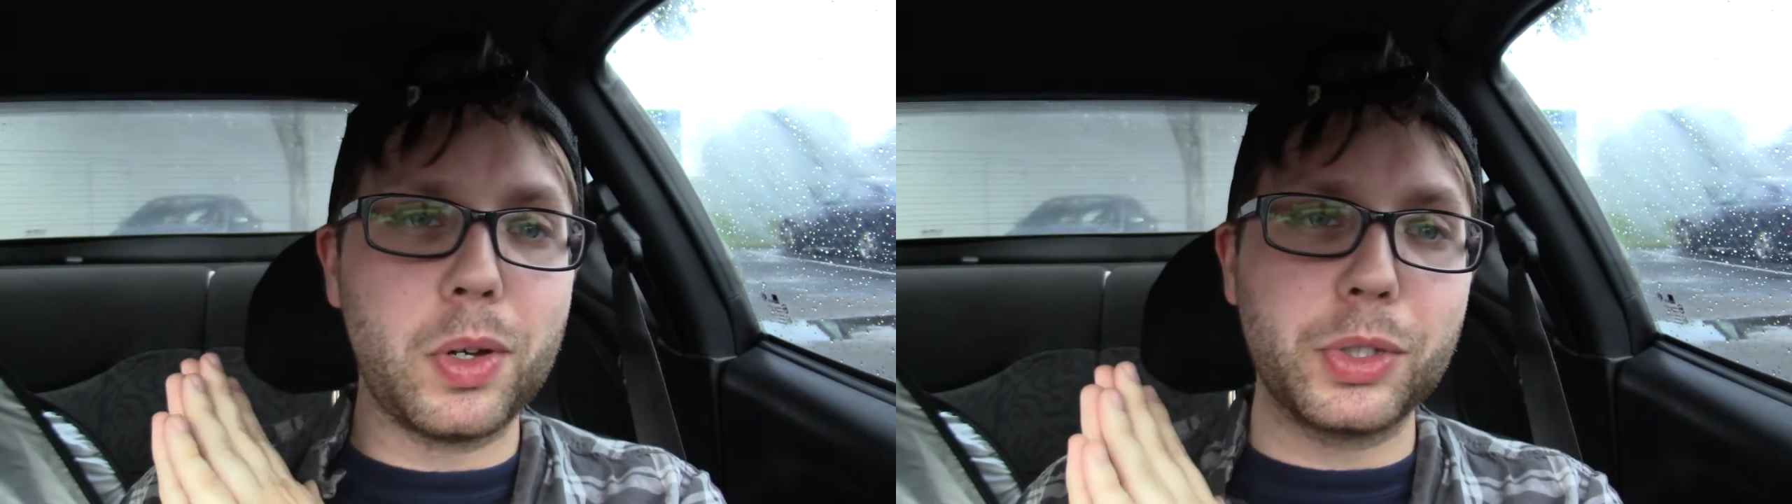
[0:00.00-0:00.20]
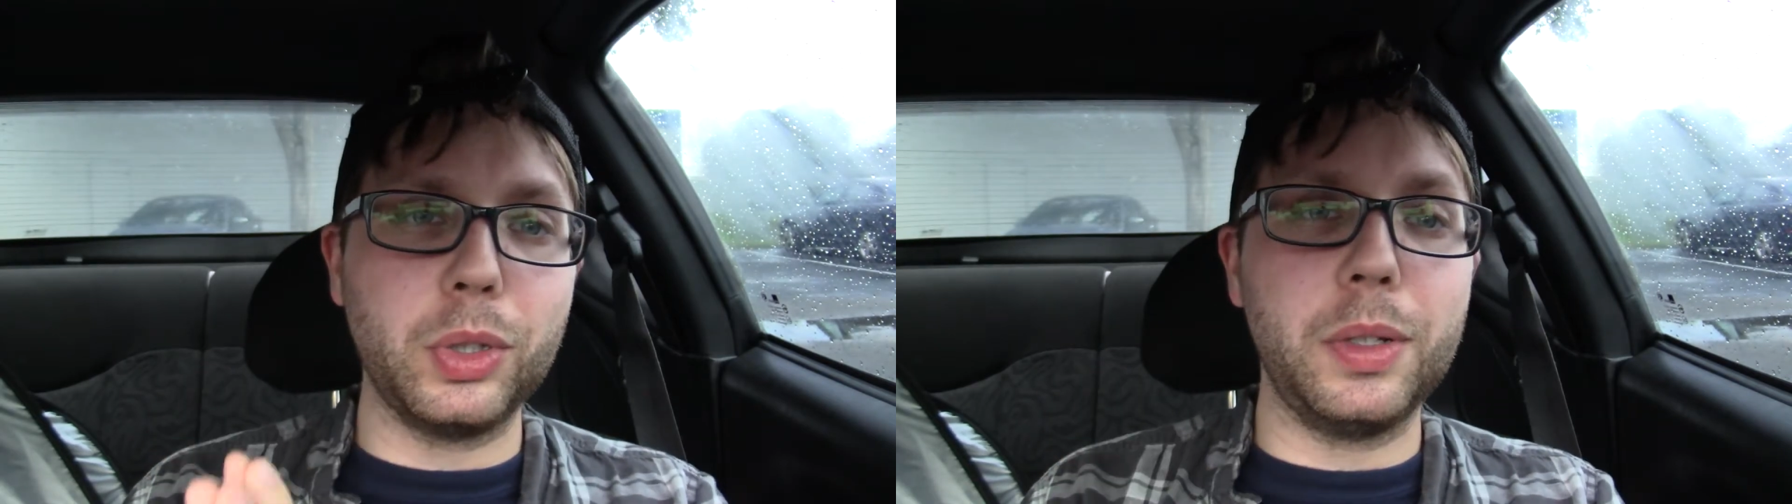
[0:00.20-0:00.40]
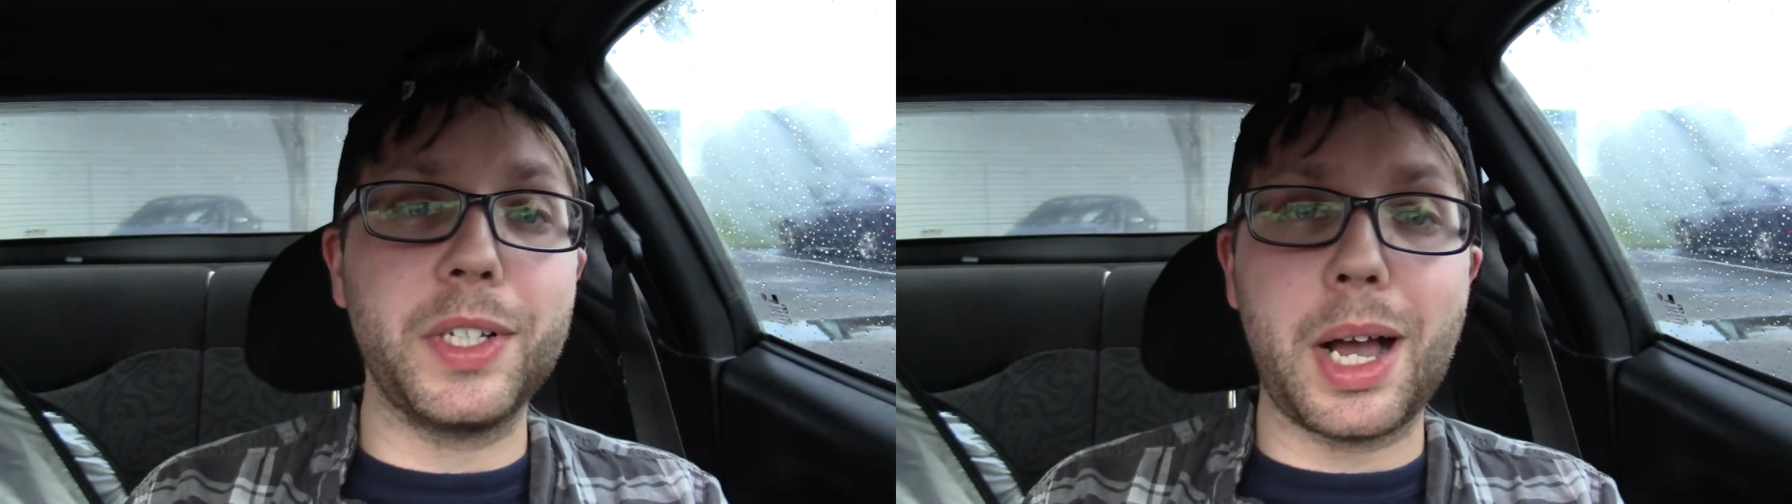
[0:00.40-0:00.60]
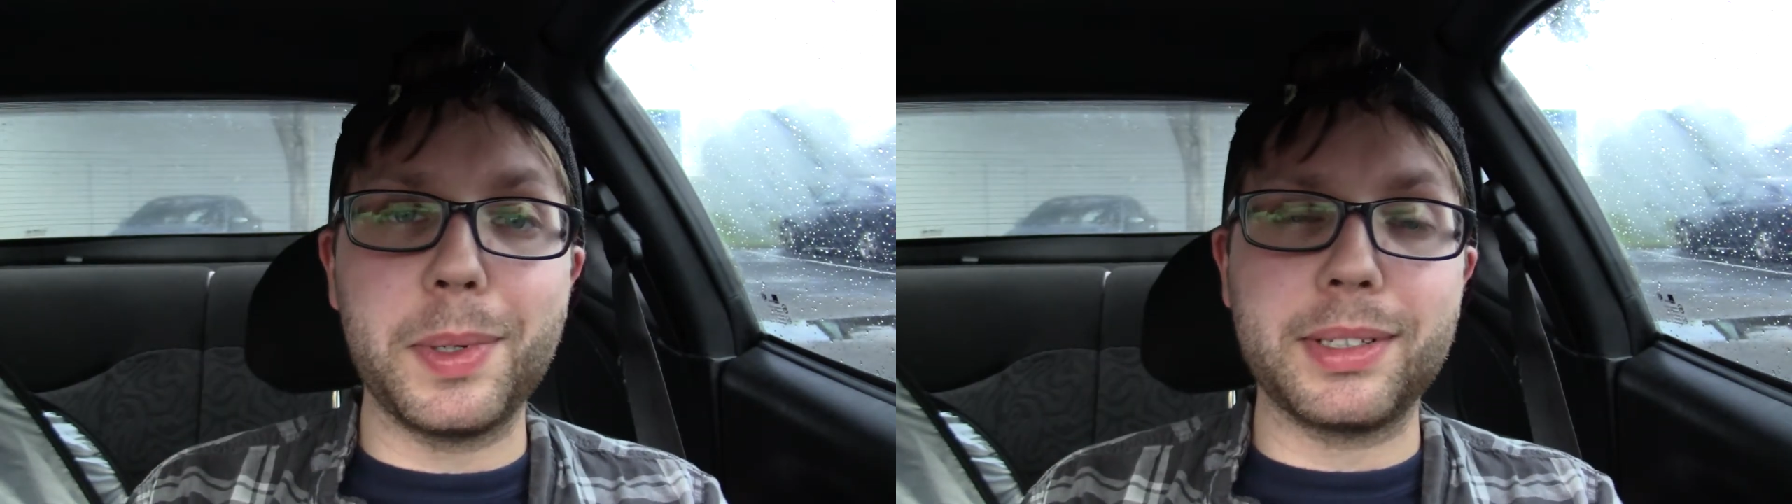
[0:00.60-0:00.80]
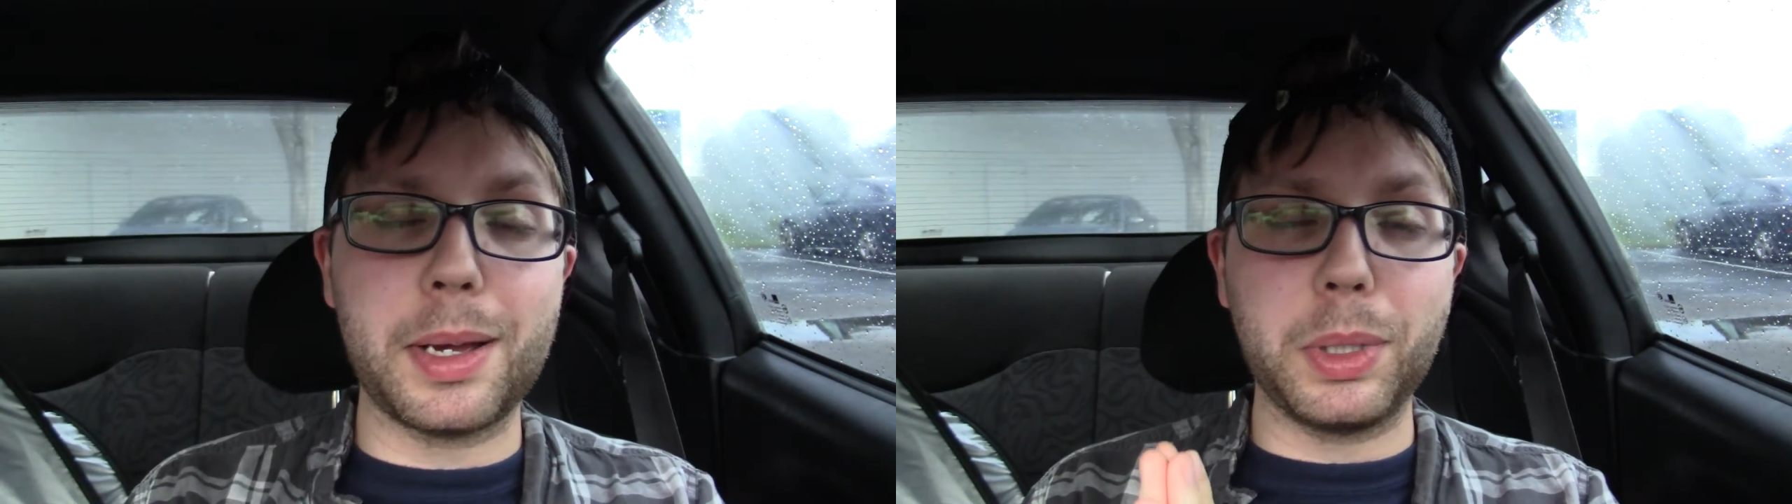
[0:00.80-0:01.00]
Also leave a
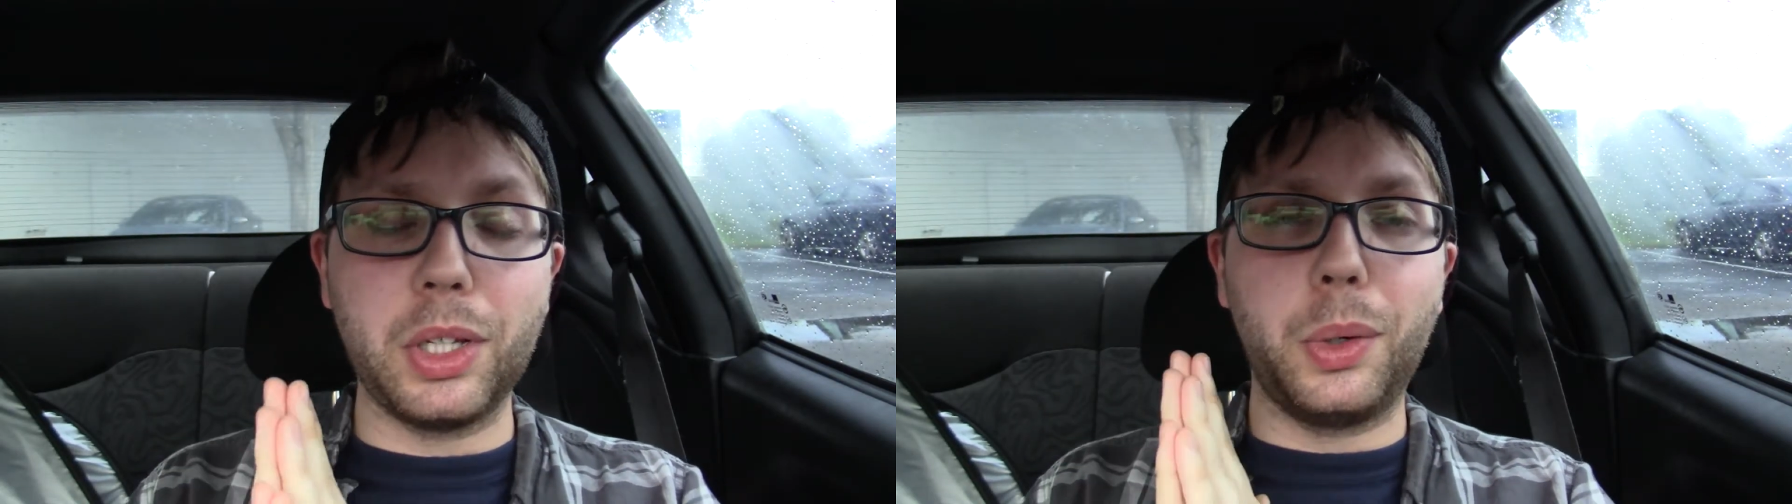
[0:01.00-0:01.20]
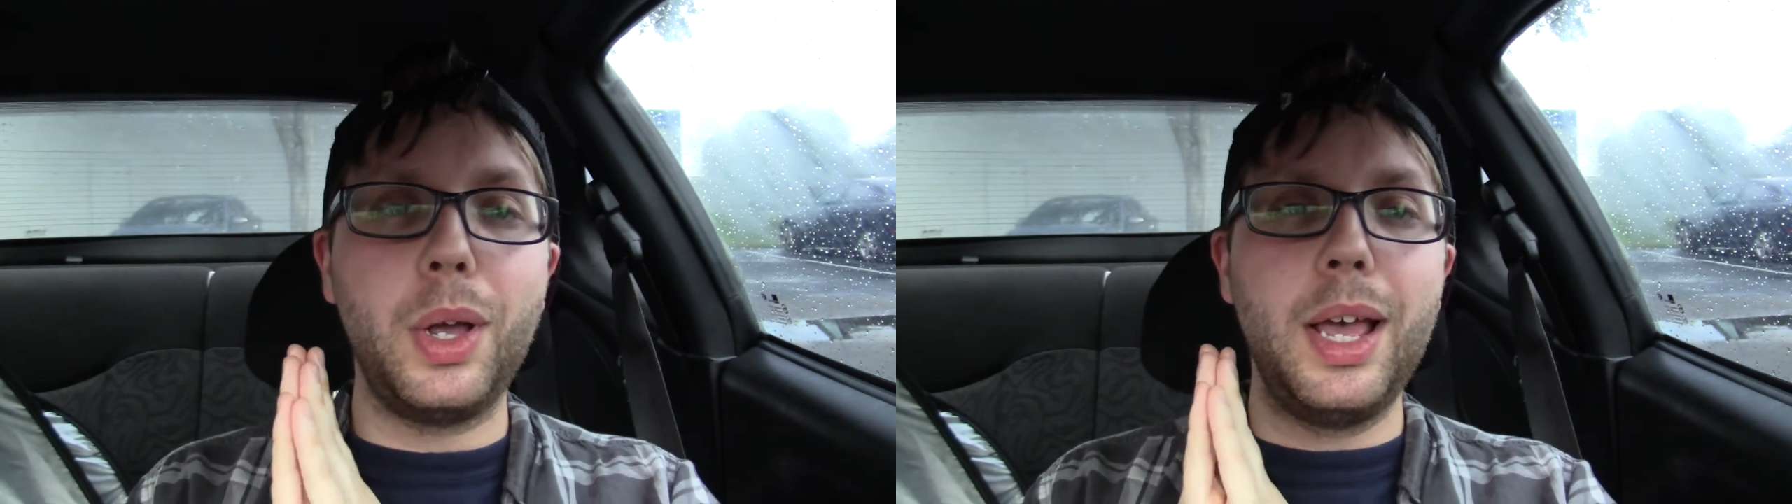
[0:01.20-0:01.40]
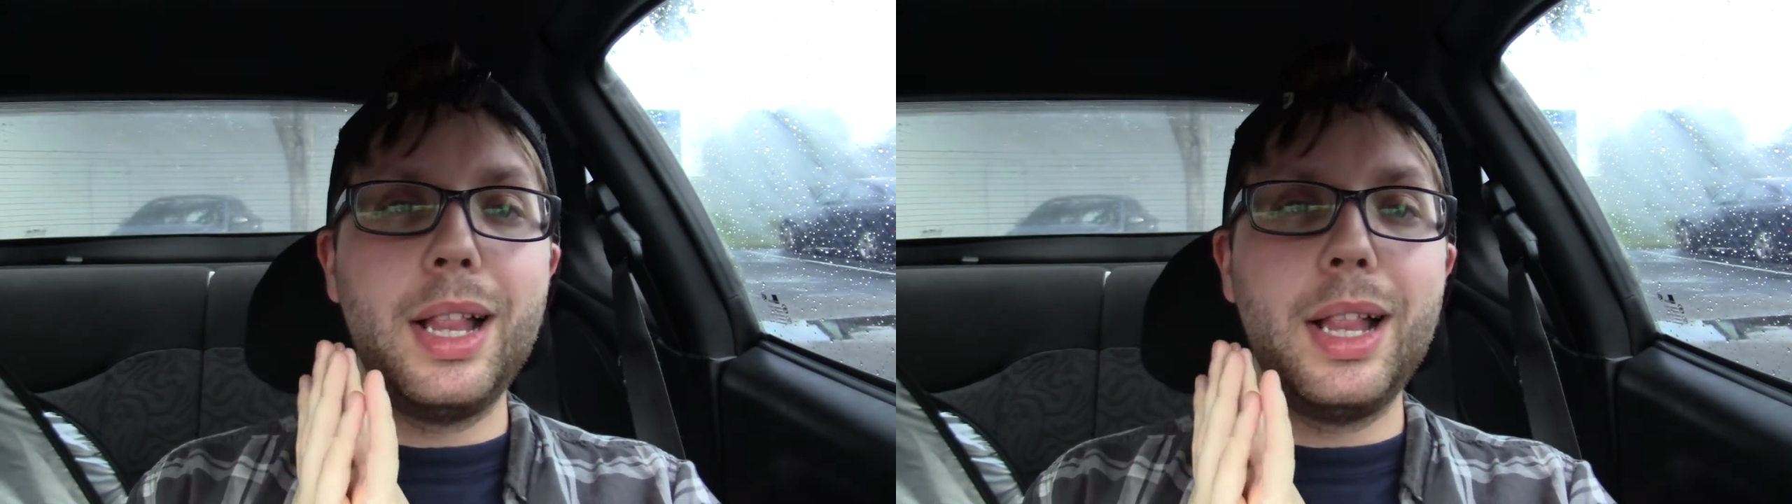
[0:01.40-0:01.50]
comment down below.